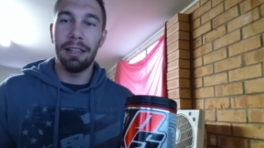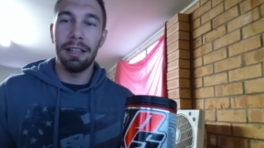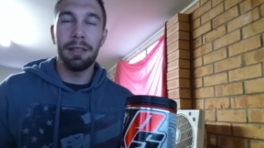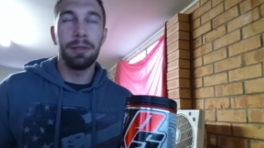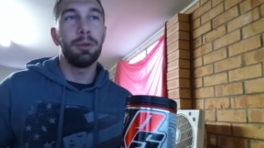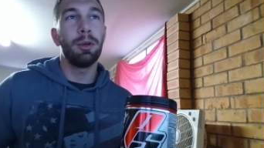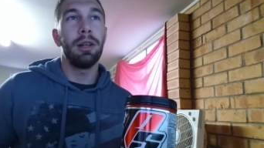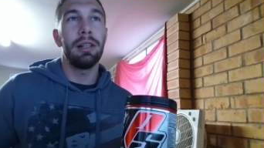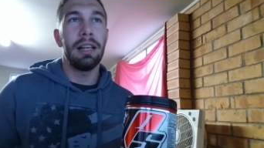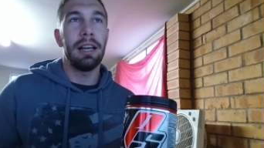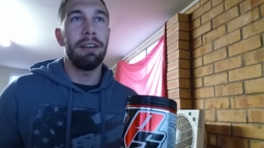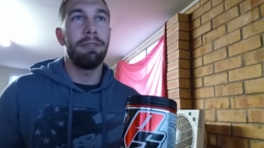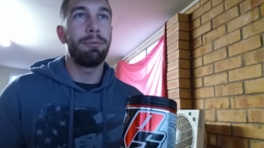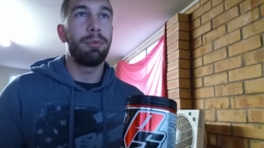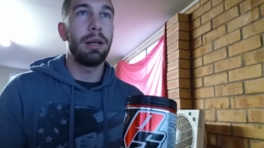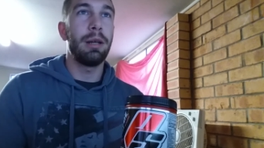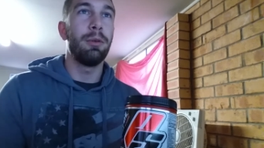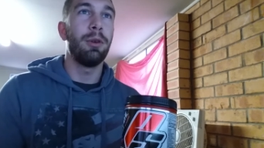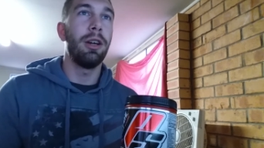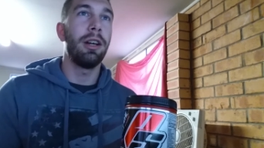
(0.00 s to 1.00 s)
That's why you have
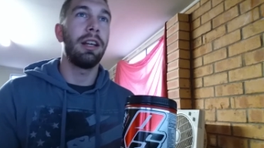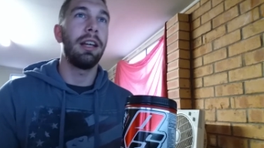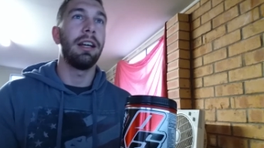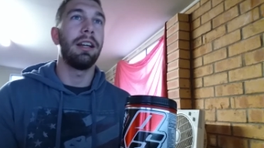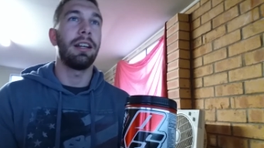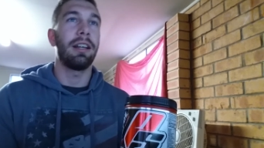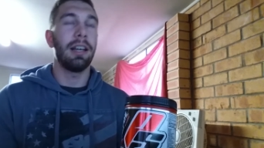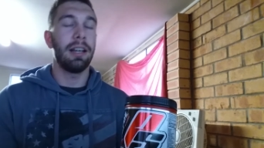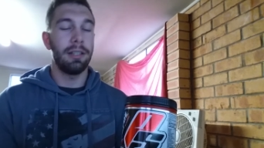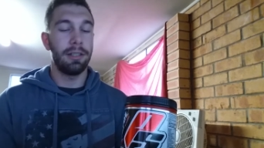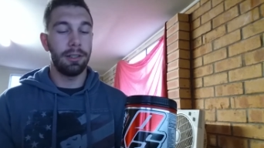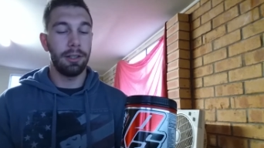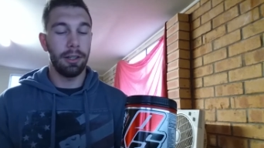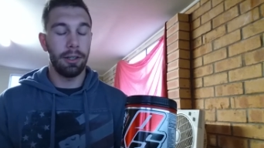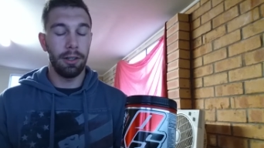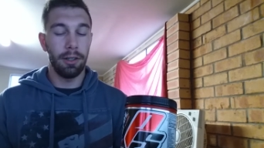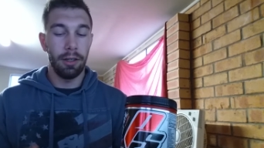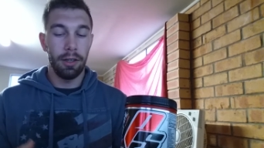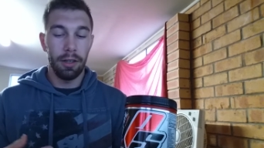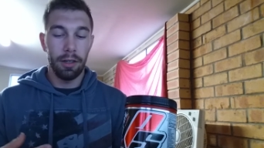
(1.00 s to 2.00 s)
pre-workout, okay?
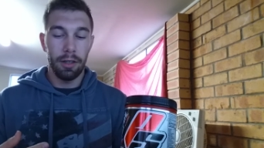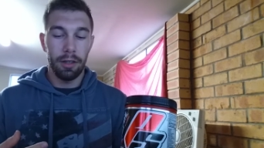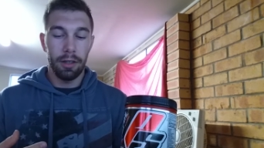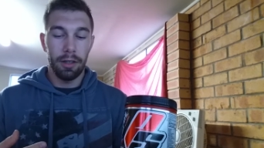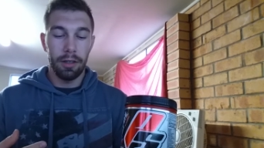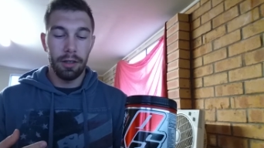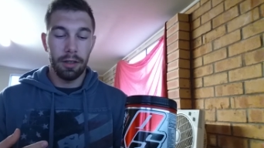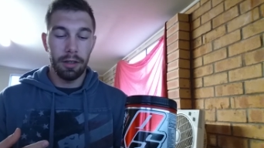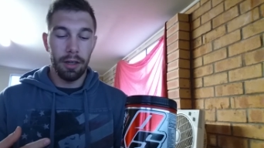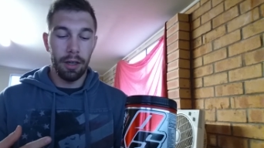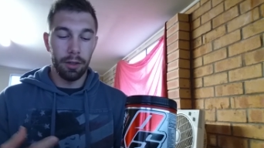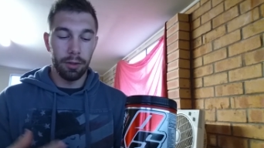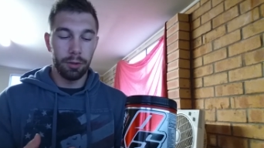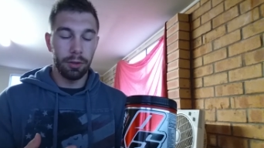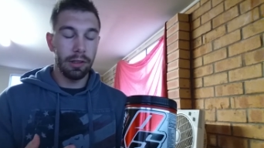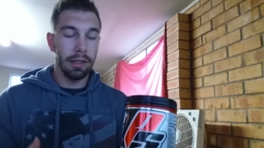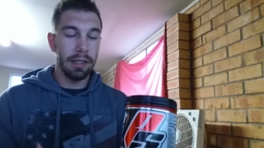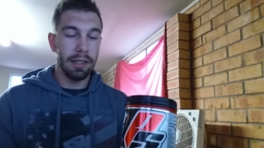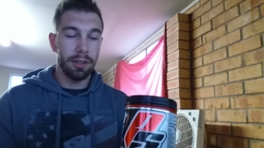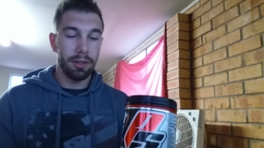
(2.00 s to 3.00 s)
So I was
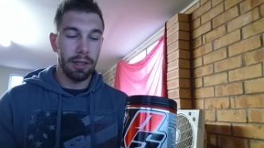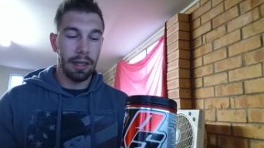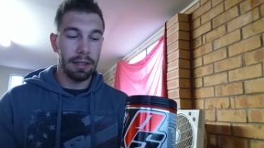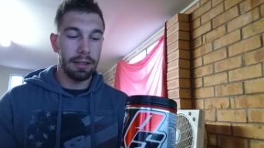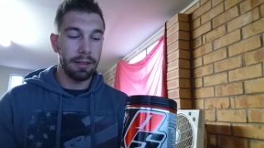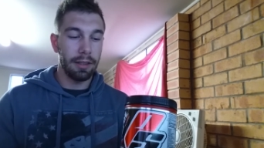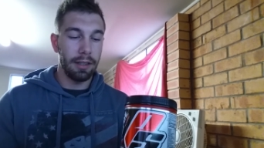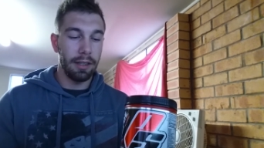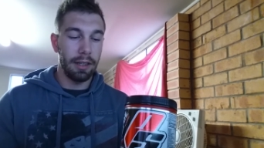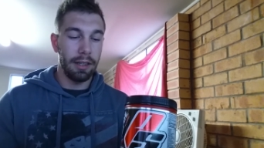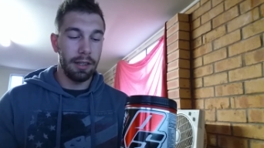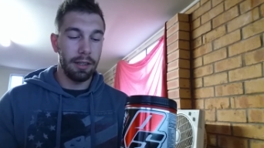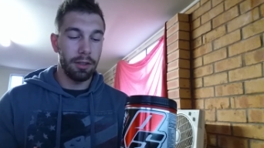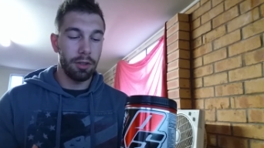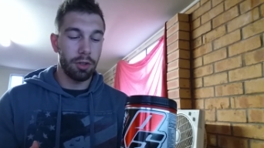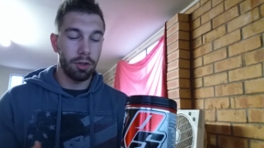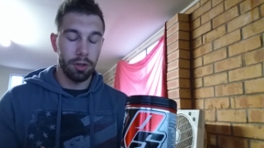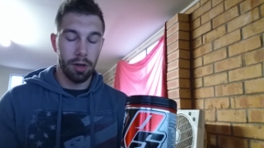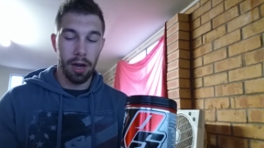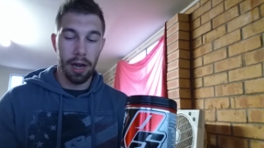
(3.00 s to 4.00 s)
really interested in
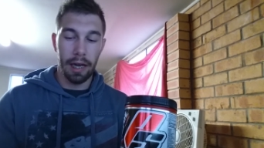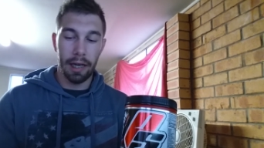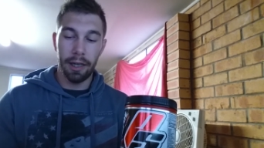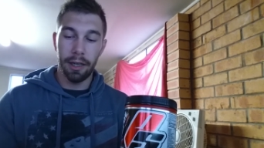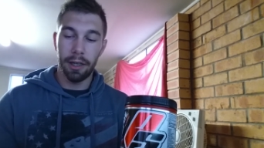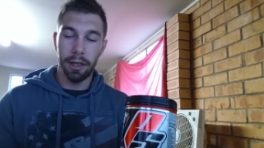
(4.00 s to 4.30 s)
trying it.